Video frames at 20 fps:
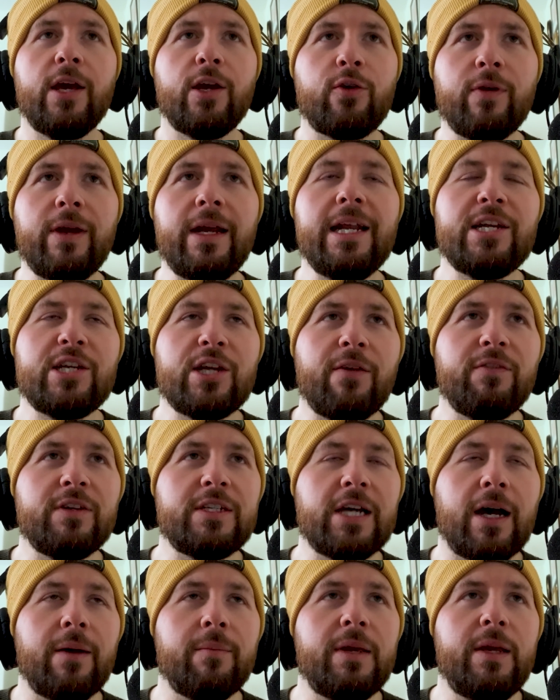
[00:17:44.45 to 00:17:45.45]
Grealish, every
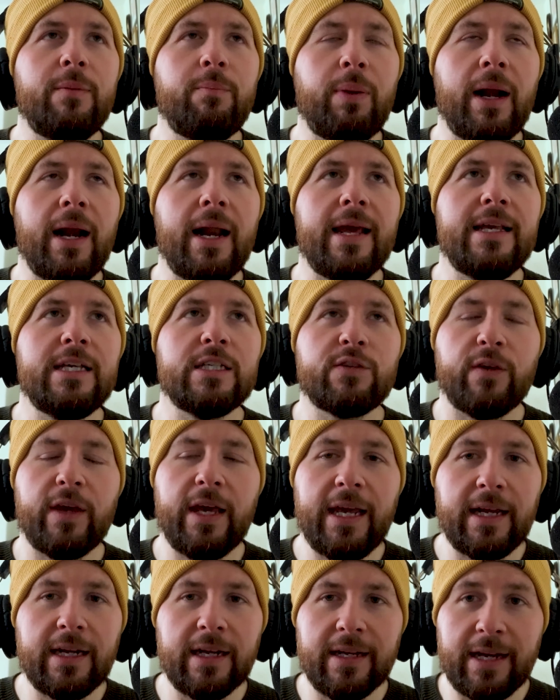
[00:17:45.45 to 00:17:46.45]
time he plays for
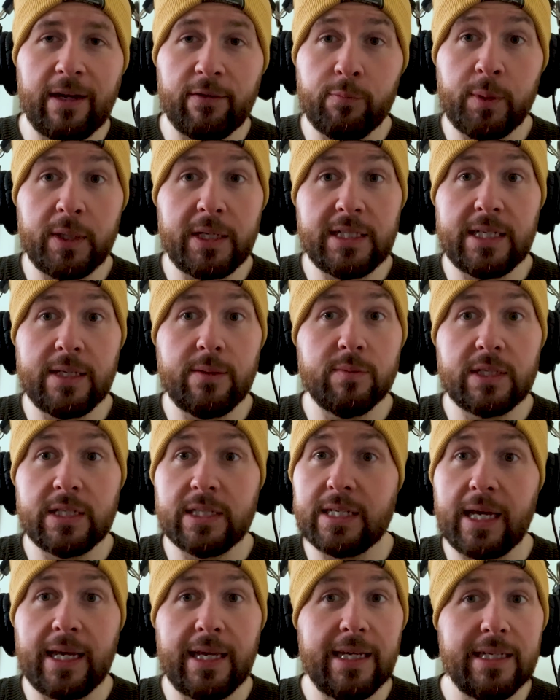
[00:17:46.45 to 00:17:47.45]
England, everybody seems to
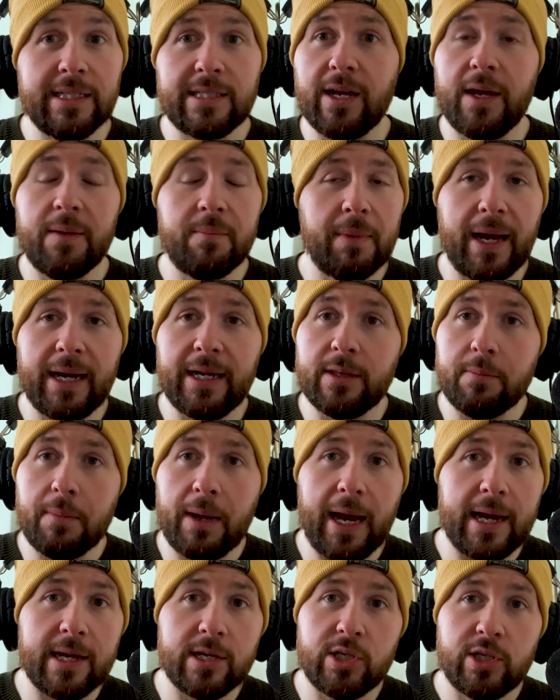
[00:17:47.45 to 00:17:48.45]
say he's like man of the
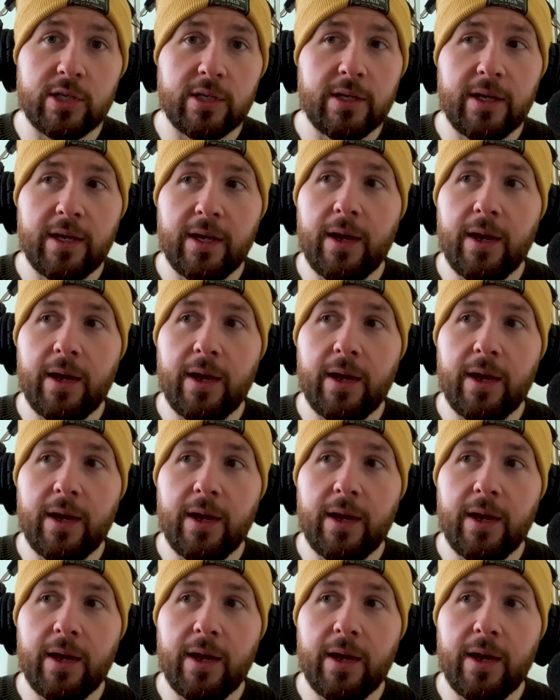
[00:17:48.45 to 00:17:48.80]
match.